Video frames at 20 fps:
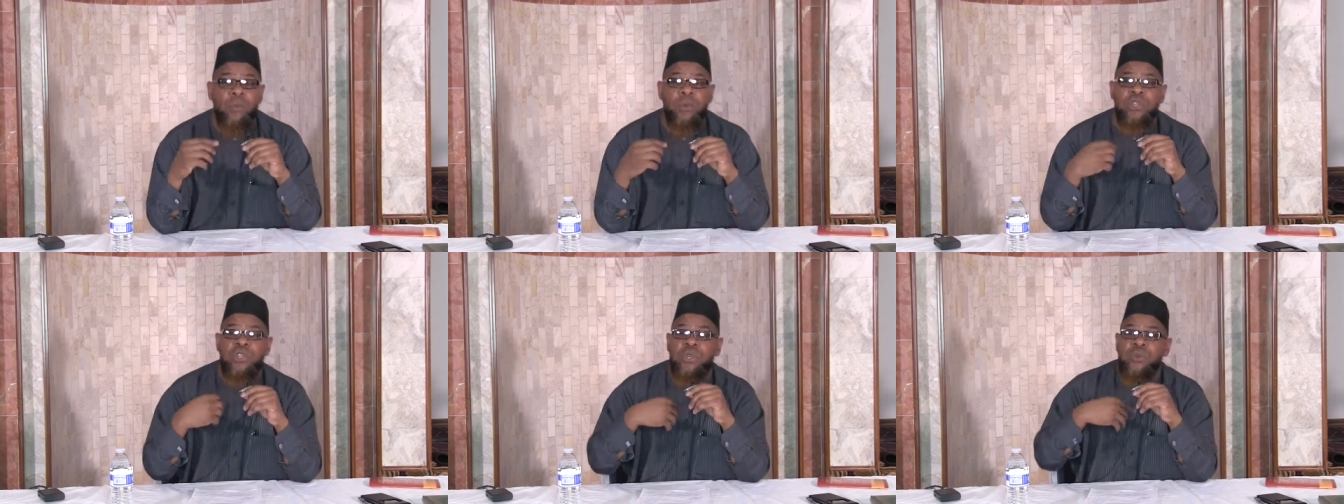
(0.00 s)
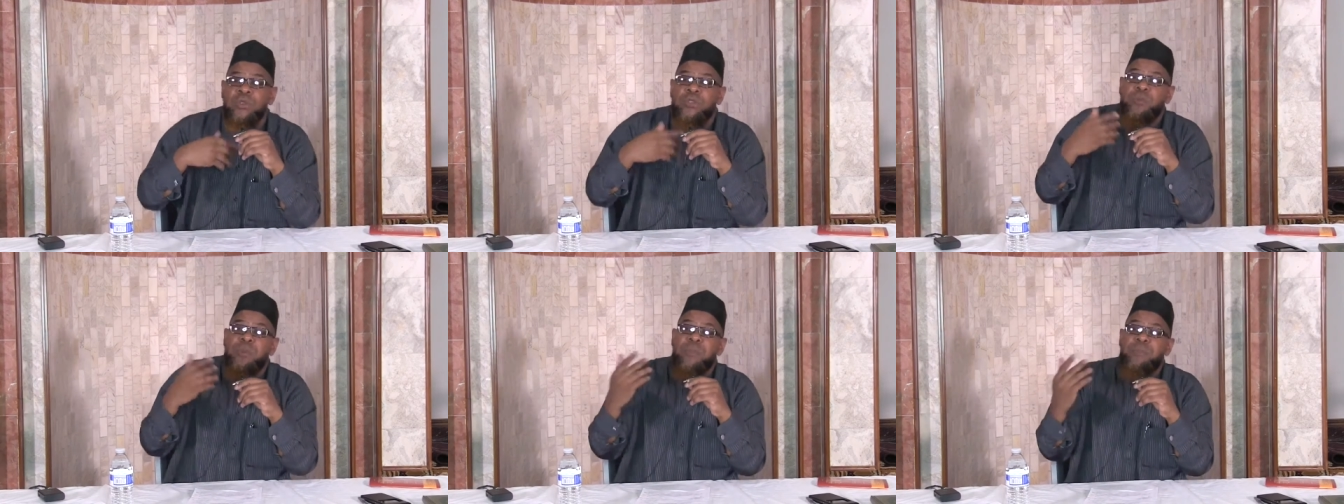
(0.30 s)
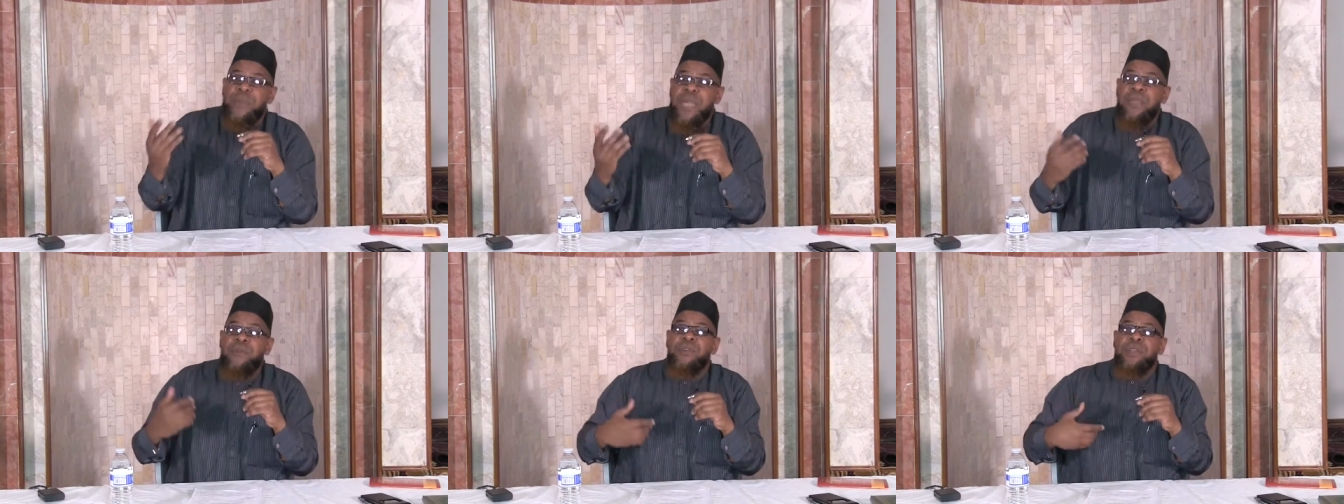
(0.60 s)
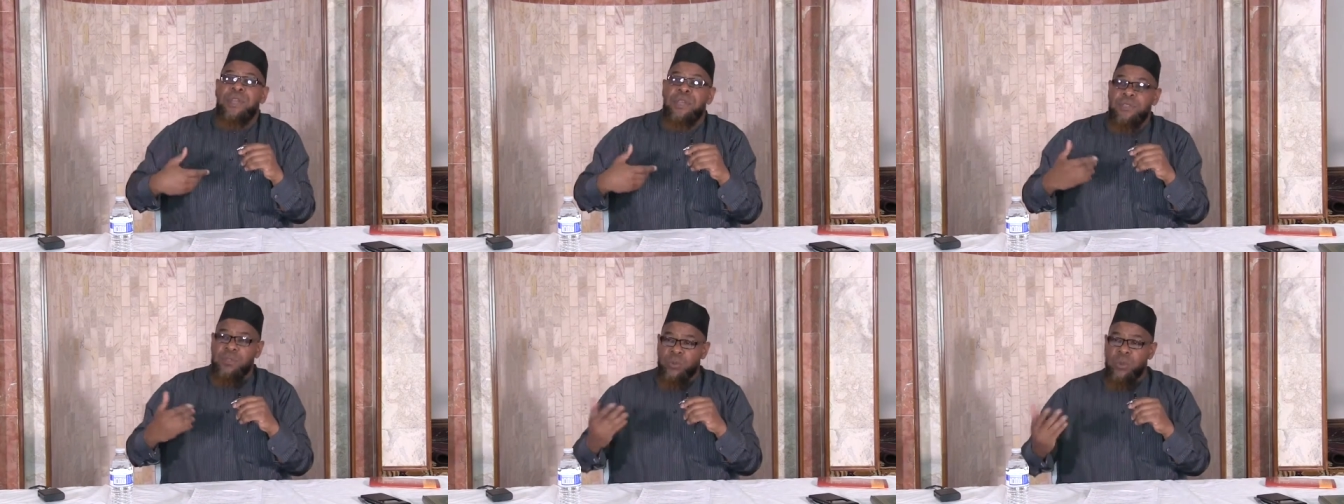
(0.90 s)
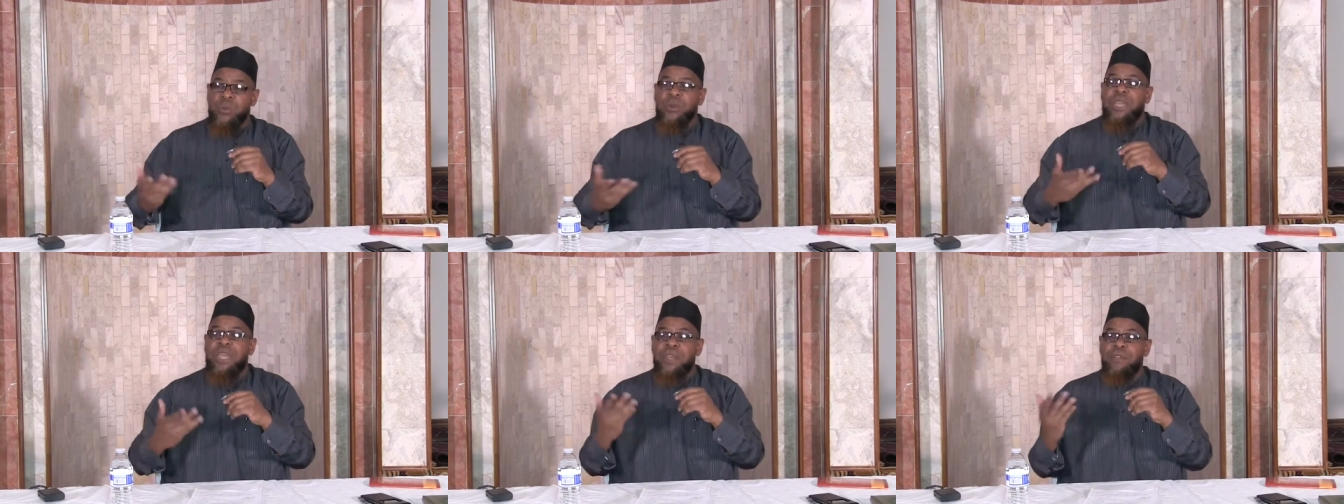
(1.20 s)
when she was preparing
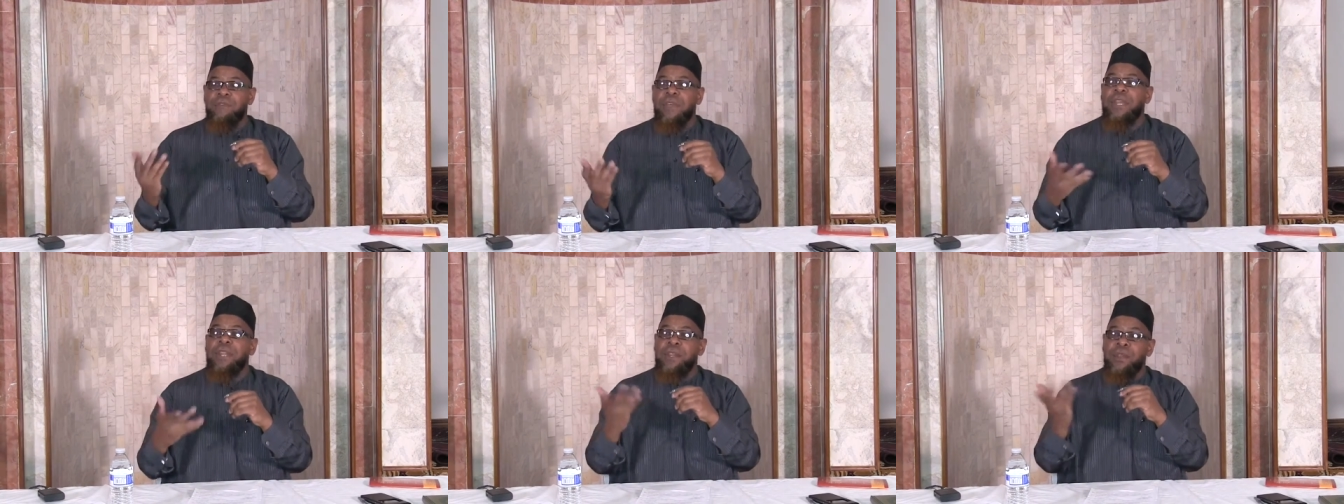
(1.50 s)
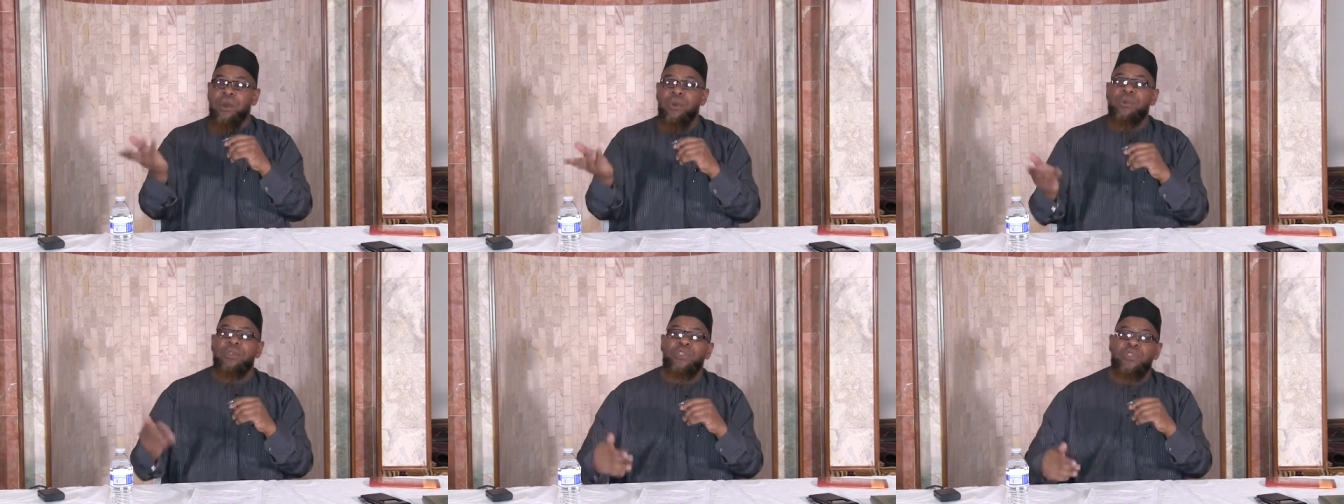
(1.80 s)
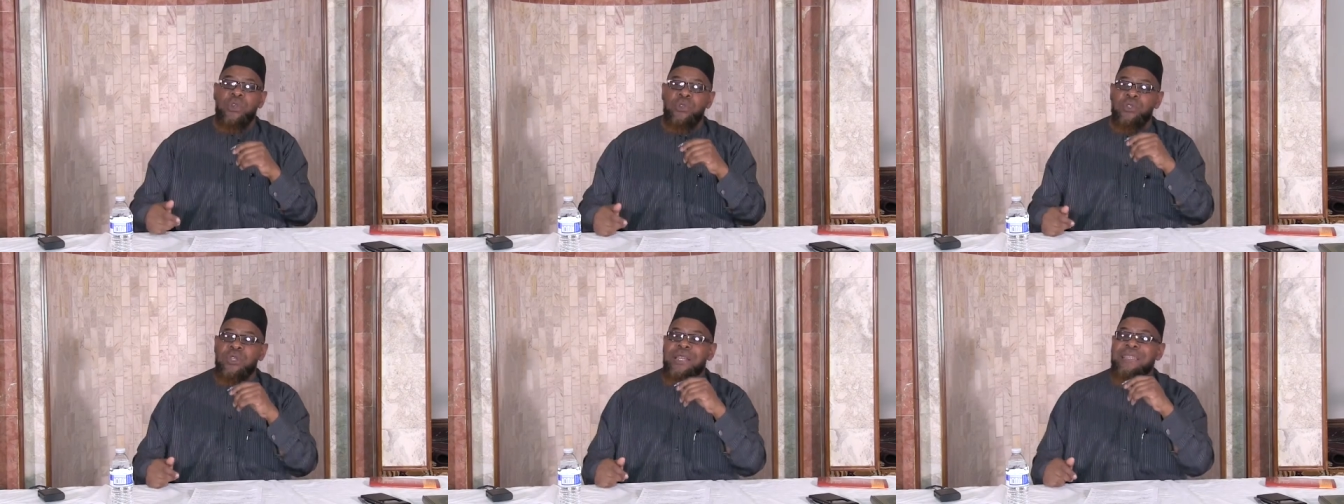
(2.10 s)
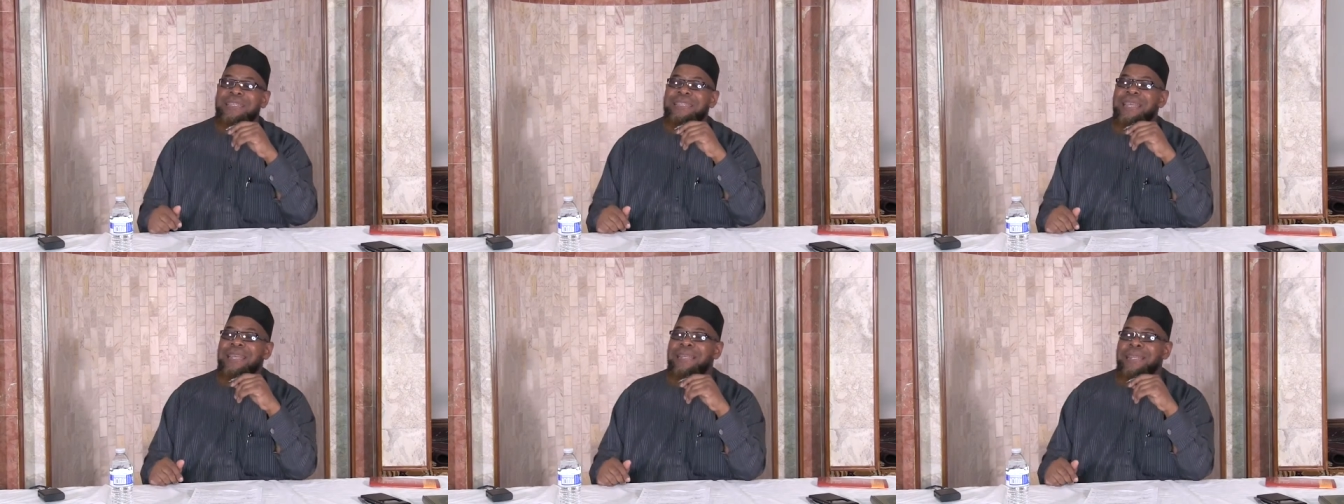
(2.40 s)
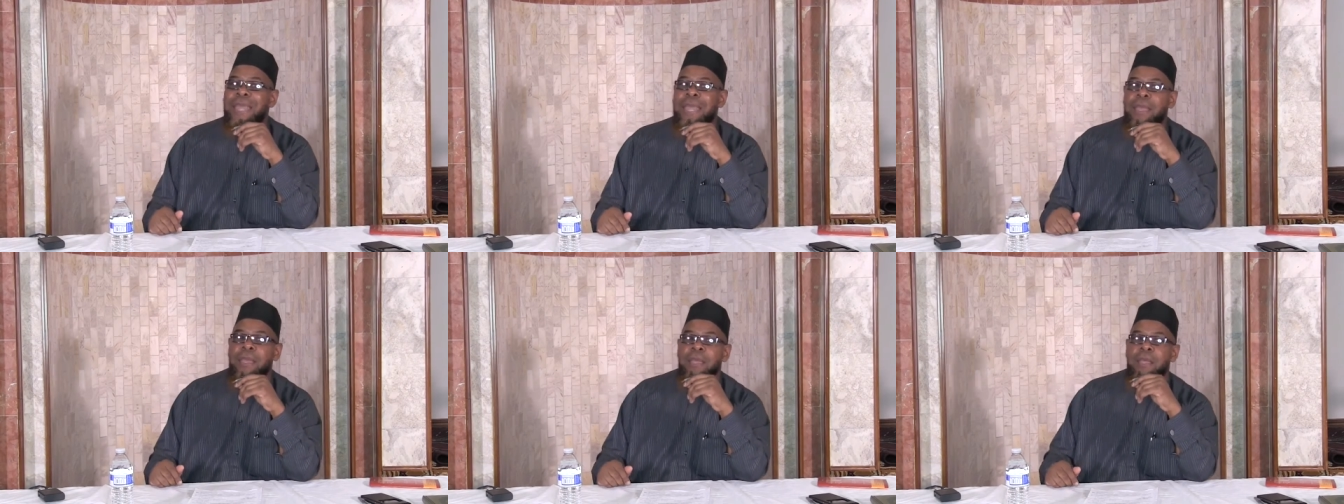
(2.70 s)
us, we were getting ready to go to church on
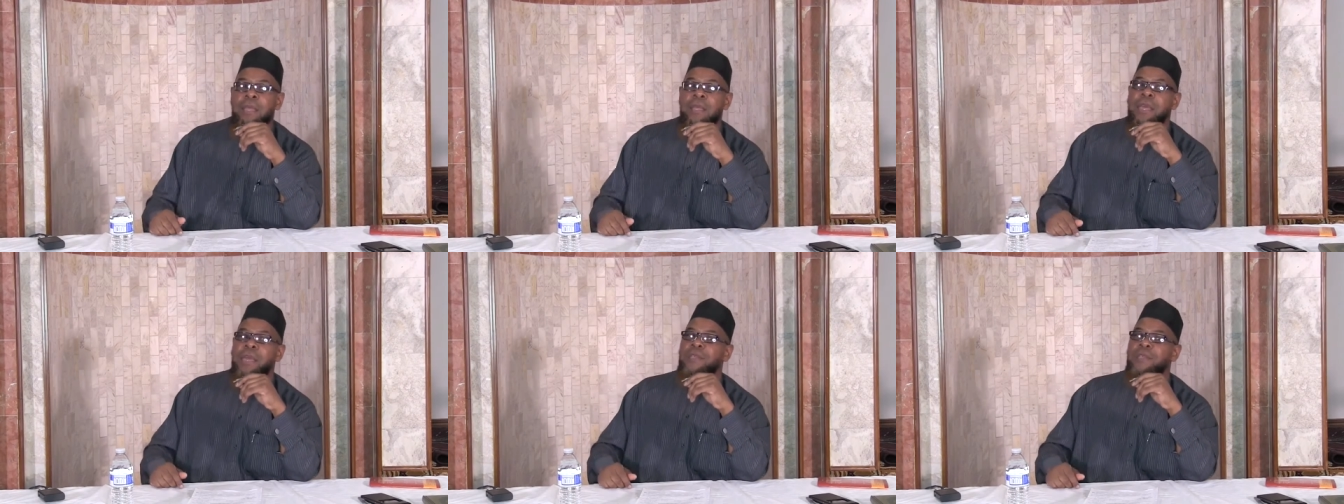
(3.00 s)
Sunday,